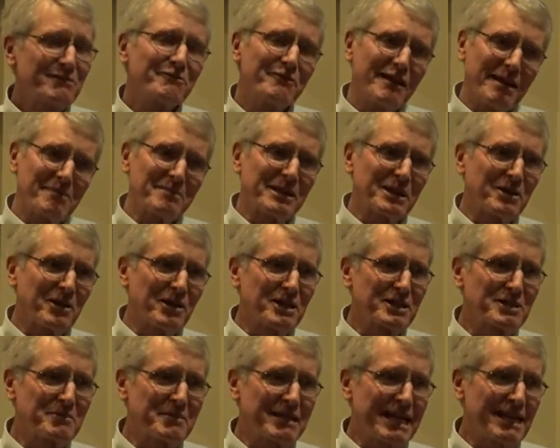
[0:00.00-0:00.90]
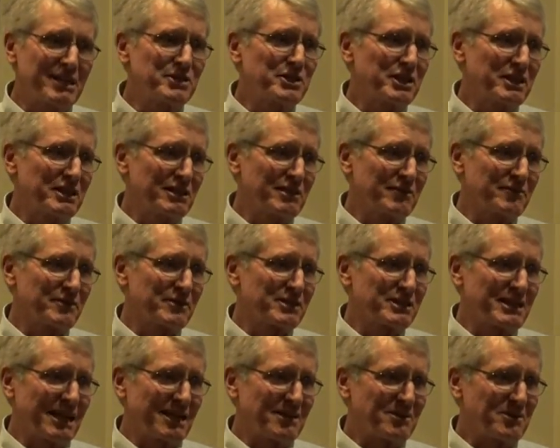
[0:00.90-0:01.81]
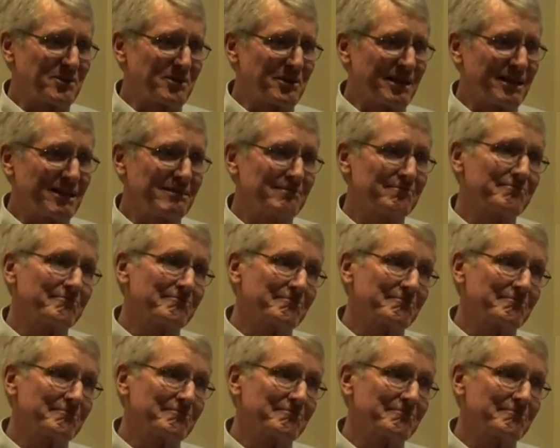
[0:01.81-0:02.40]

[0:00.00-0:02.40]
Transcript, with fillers: Family calls him an engineer for Standard Oil.